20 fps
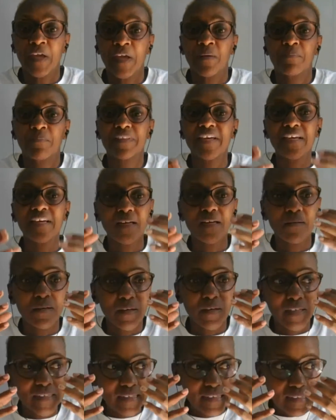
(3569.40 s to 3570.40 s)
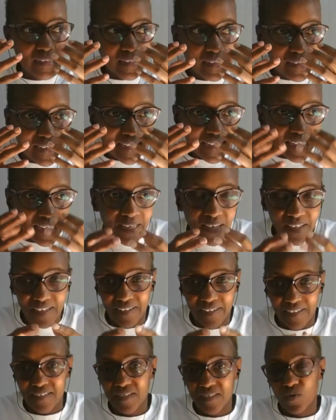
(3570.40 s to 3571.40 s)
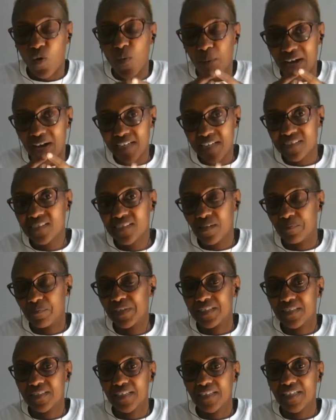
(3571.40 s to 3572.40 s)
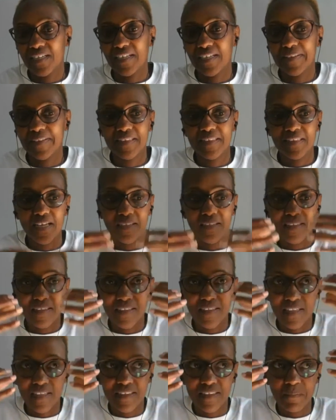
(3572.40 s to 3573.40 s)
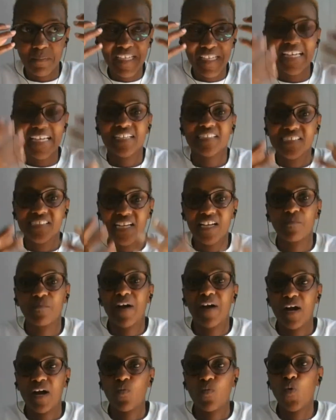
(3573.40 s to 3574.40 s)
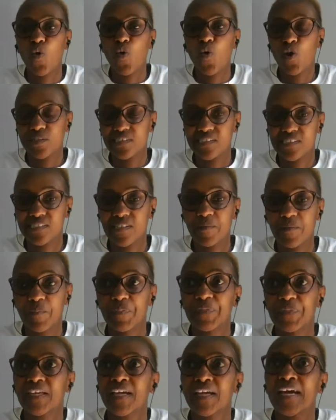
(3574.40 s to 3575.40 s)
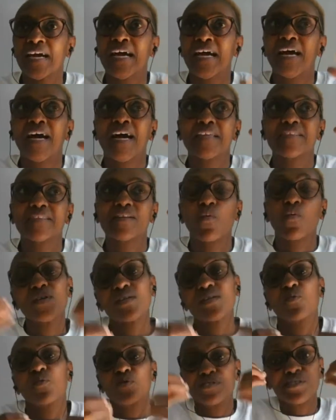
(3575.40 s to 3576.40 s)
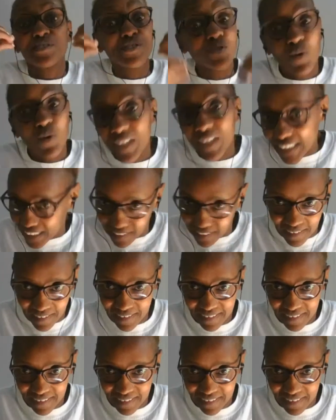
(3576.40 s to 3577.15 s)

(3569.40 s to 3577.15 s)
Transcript: But then in Ileret or Marsabit, the biggest setback was the water was so little.